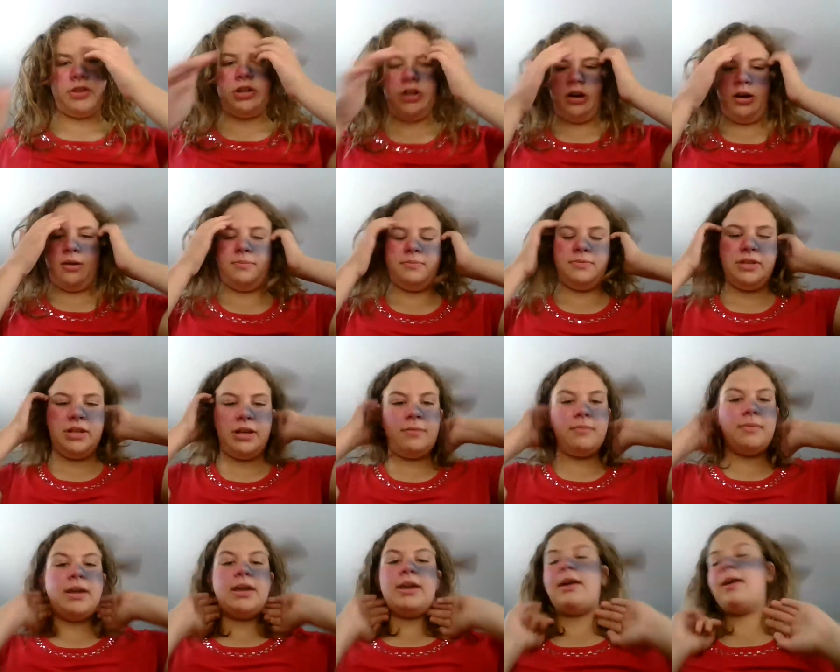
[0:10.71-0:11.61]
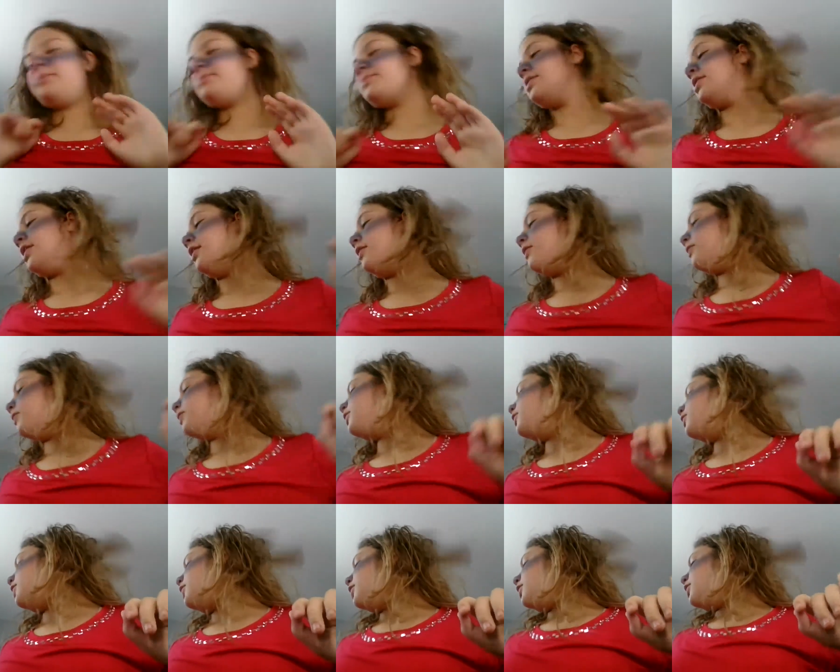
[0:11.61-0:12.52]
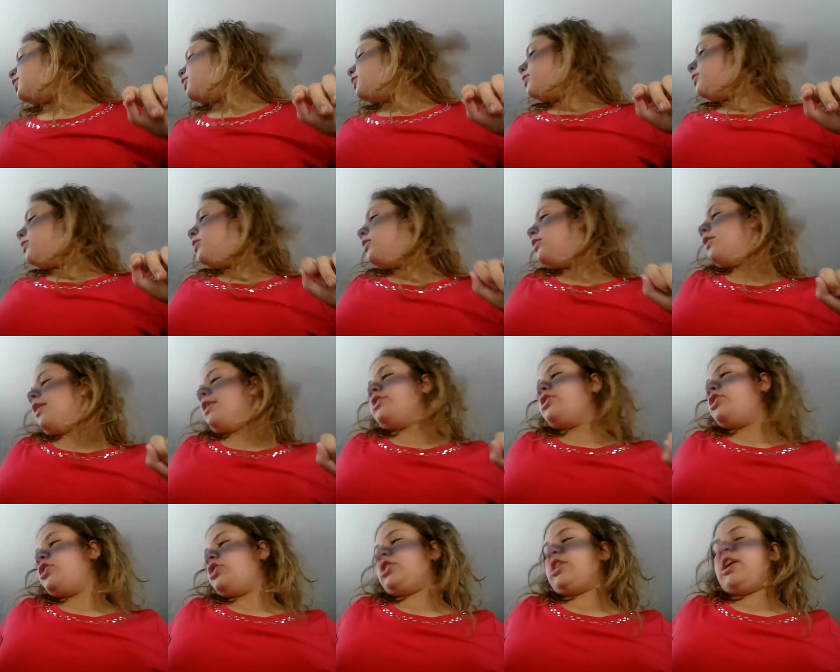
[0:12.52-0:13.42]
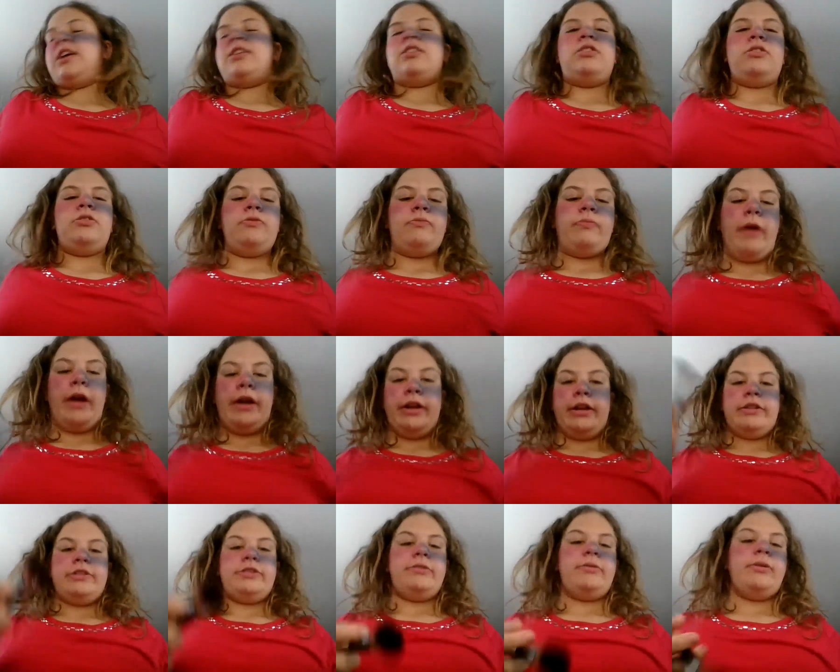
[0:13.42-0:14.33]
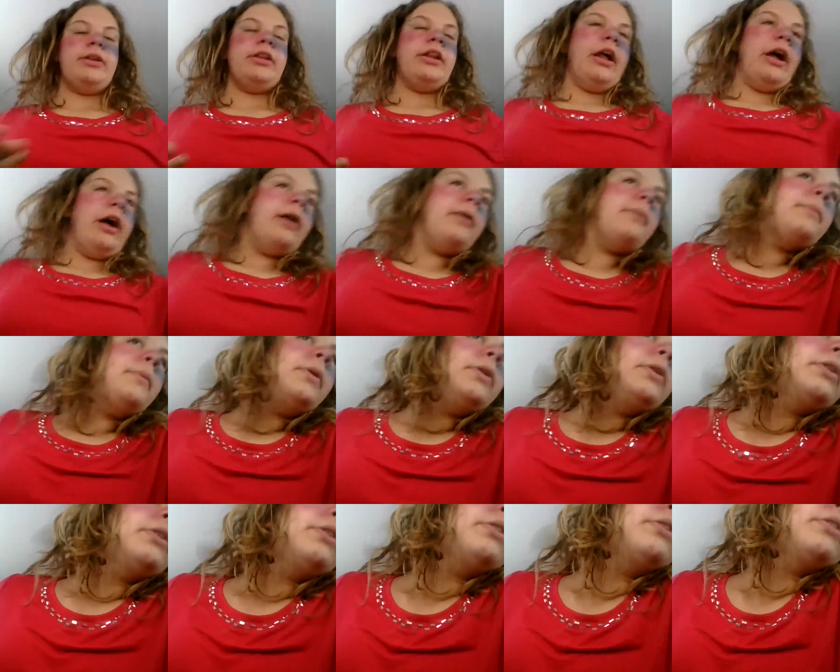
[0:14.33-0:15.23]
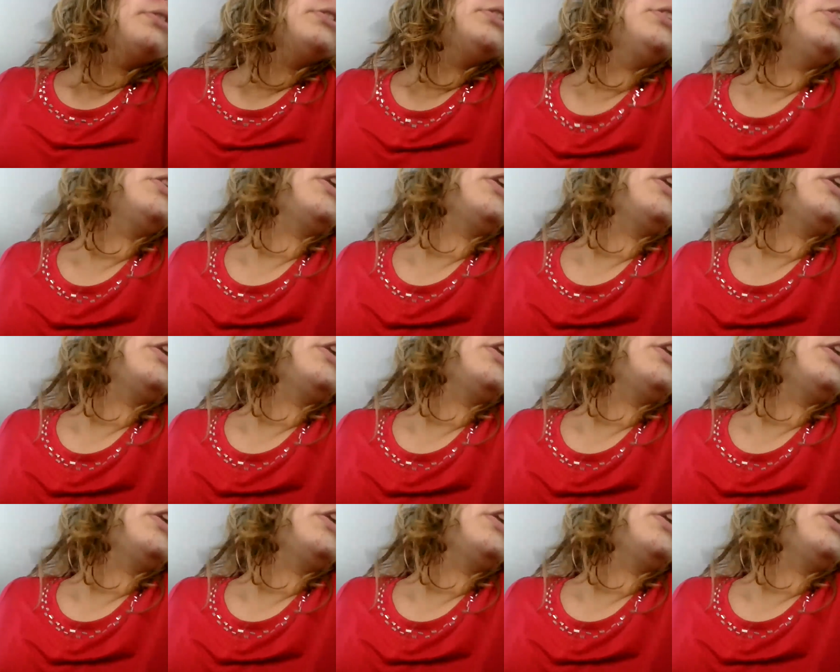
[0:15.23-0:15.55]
top done makeup, so let's just get right into it. You